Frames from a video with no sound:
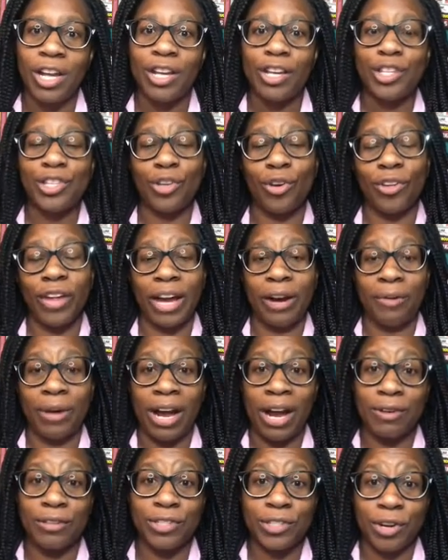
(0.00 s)
So like when
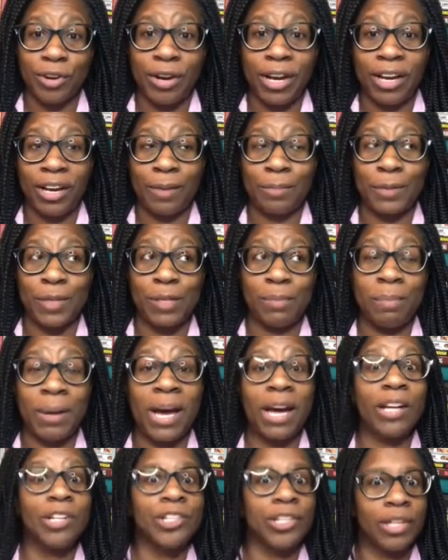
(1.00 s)
I was growing up,
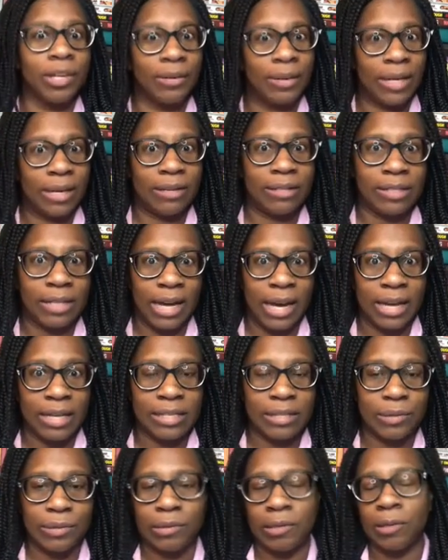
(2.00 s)
especially when I was in high
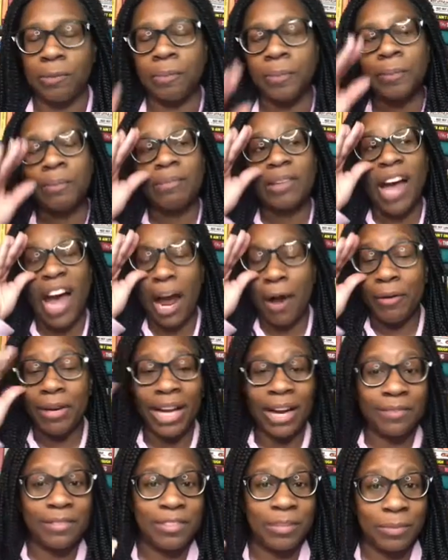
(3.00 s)
school, I would
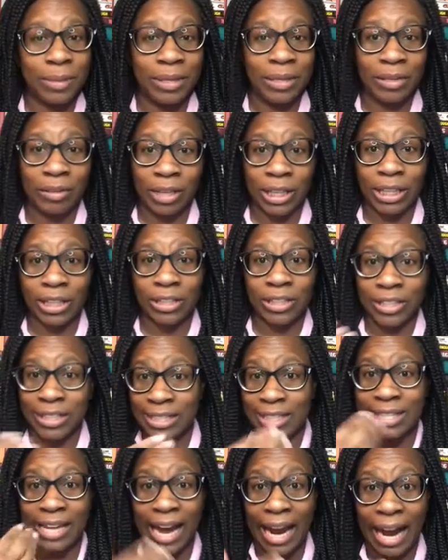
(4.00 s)
have someone literally look
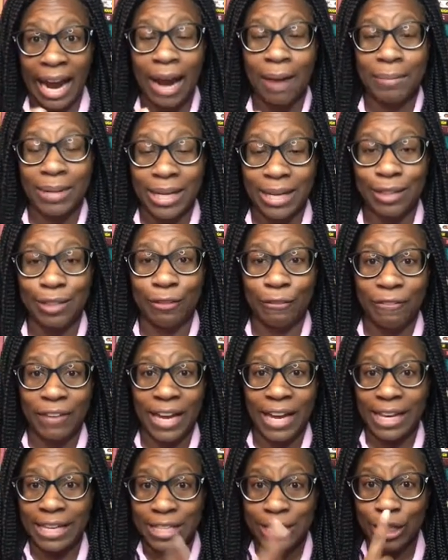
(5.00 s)
dead at me in the
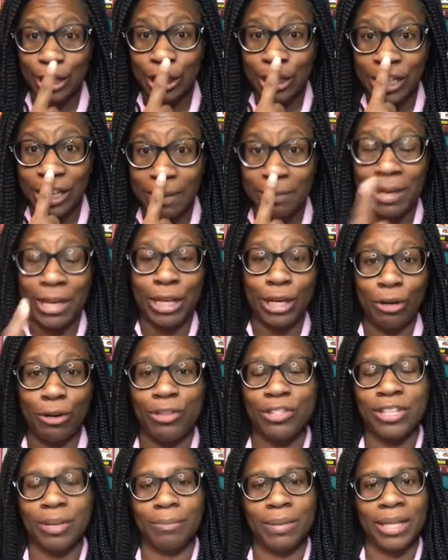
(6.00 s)
face, look at my
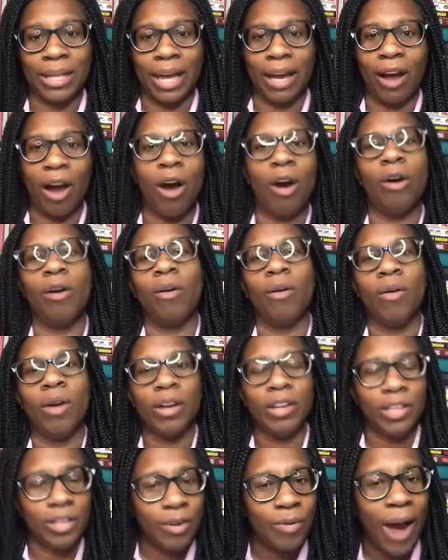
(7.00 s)
nose and be like, oh,
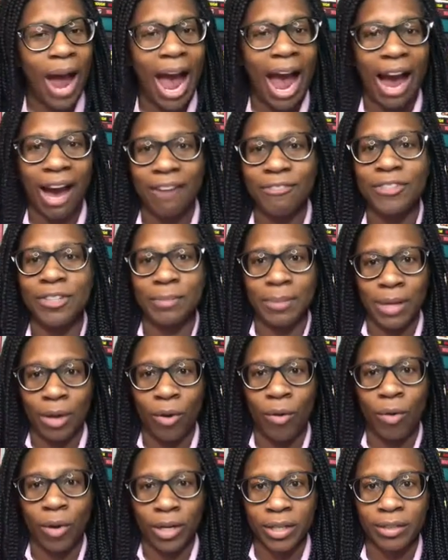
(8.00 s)
you have to be a
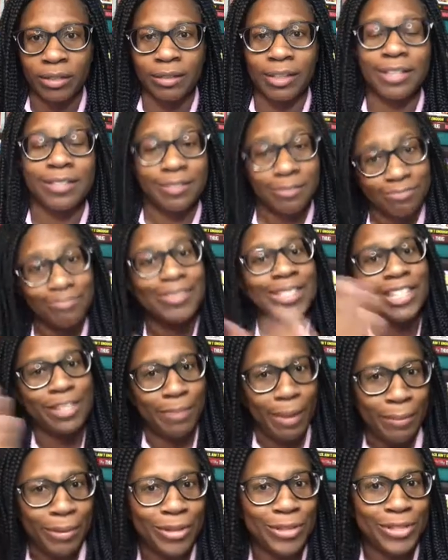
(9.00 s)
Horton because it's
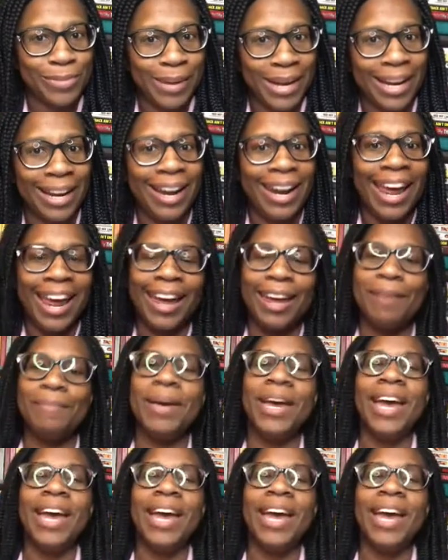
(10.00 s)
my mother's maiden name